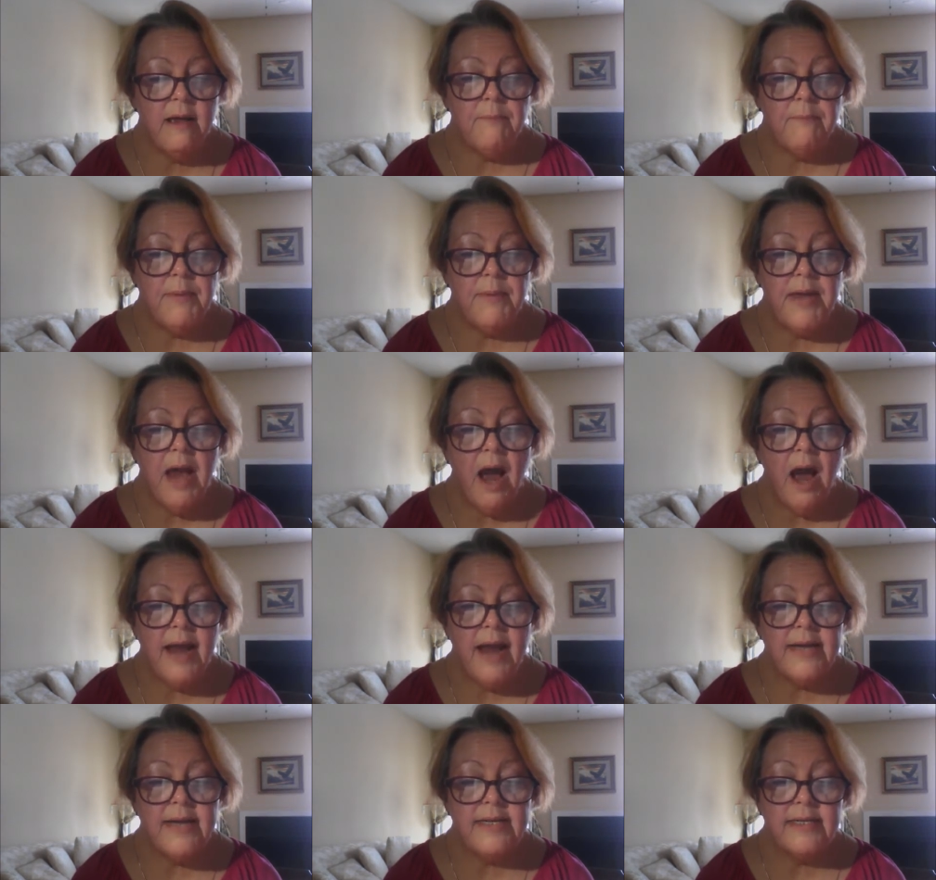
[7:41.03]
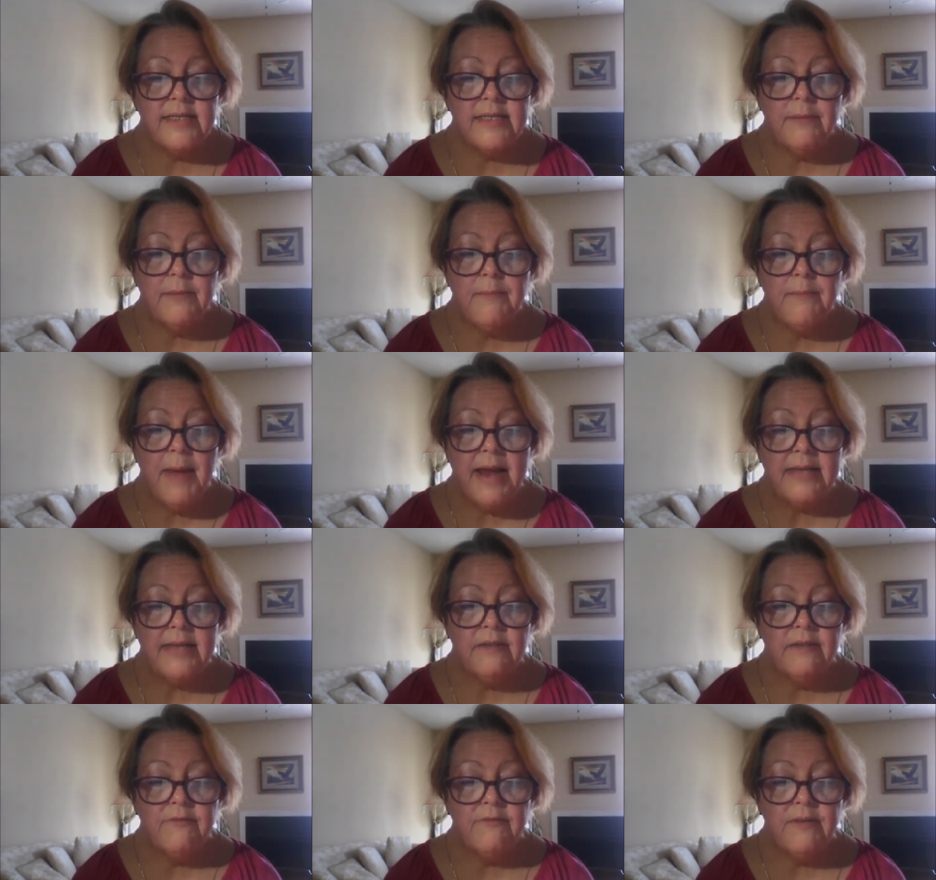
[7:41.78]
Behind us, a
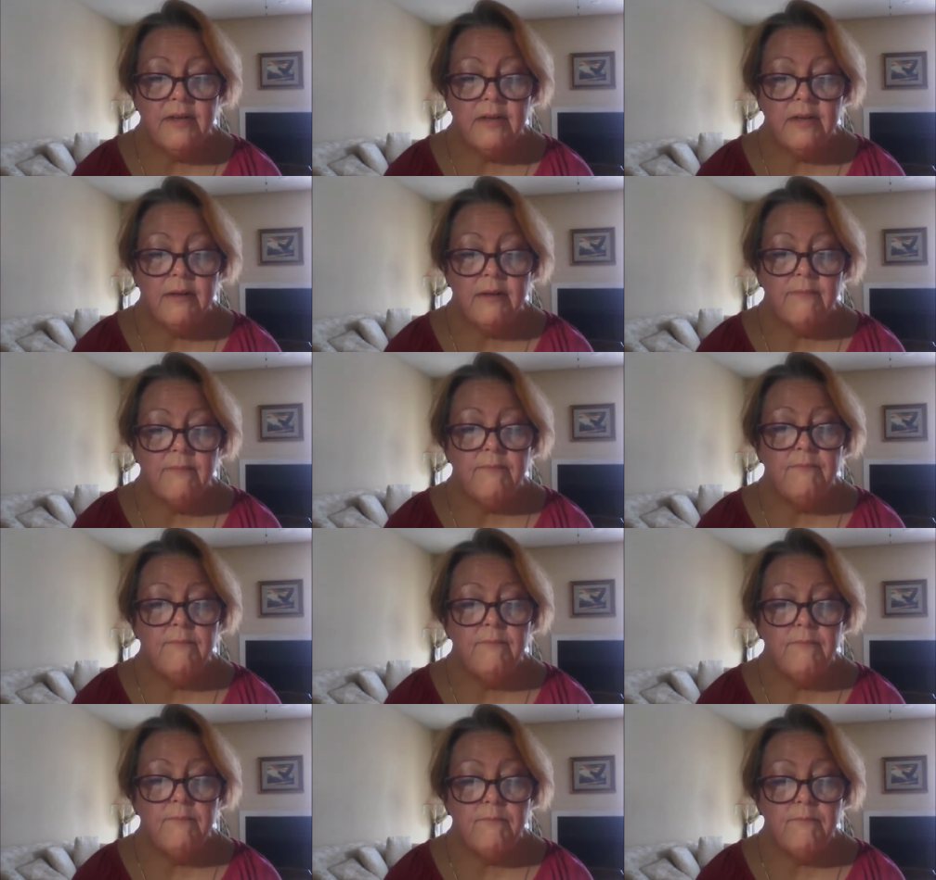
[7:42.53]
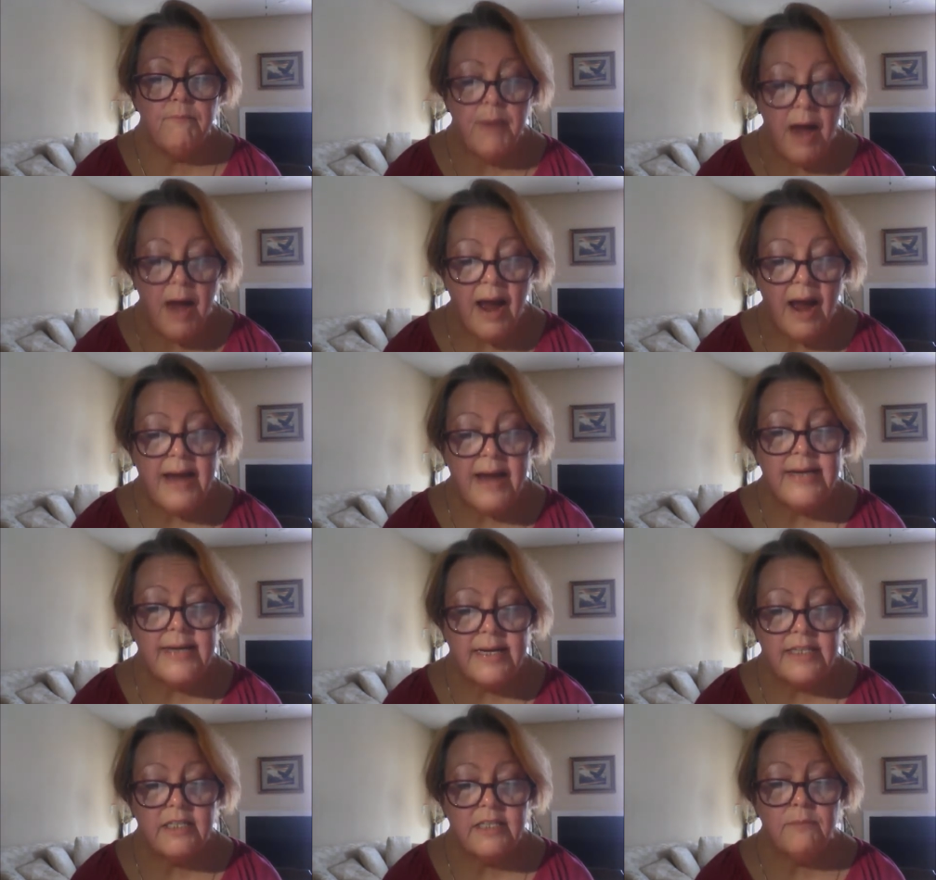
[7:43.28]
massive
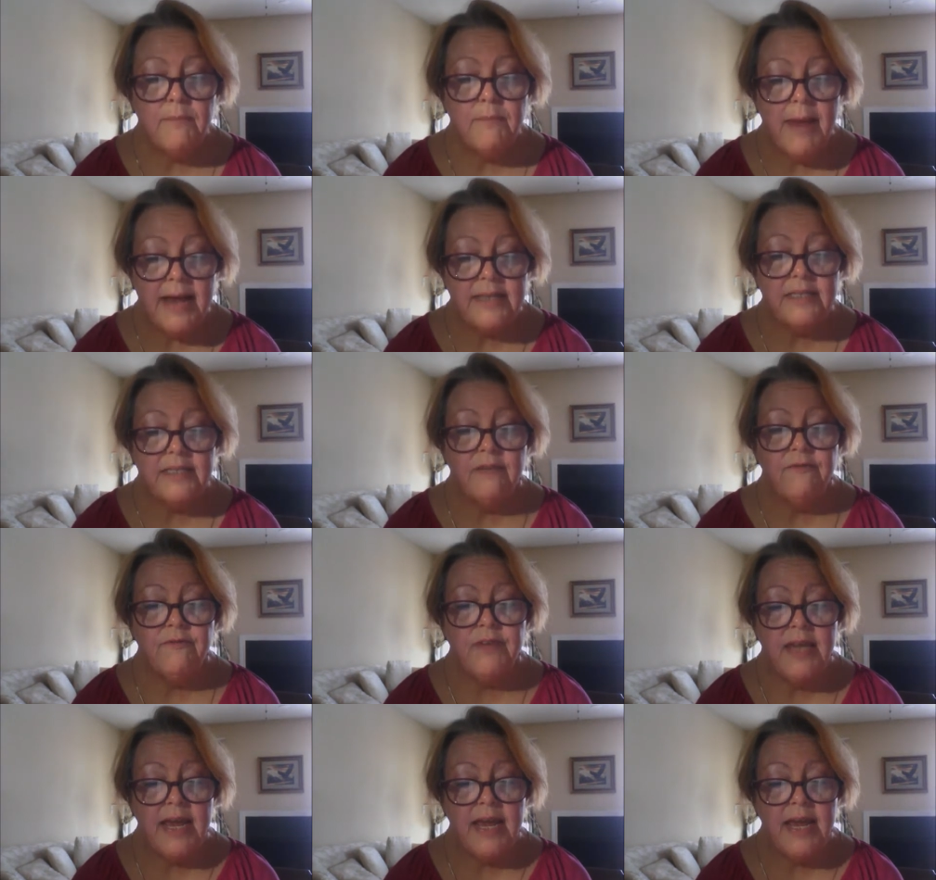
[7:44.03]
behind us massive